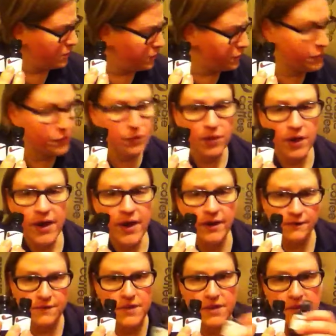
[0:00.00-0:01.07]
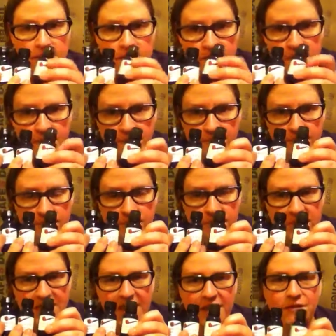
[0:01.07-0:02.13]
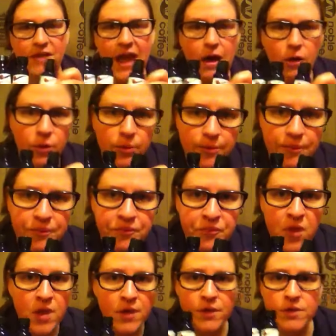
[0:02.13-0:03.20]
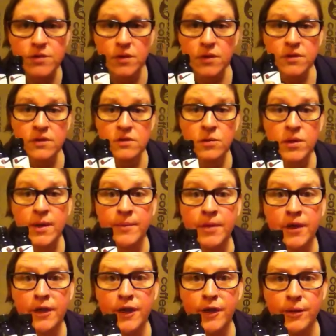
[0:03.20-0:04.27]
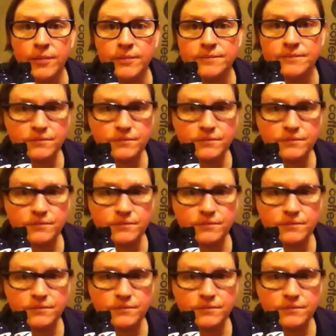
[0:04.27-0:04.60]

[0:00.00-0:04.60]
3 of these to give out. So this is what I'm going to do.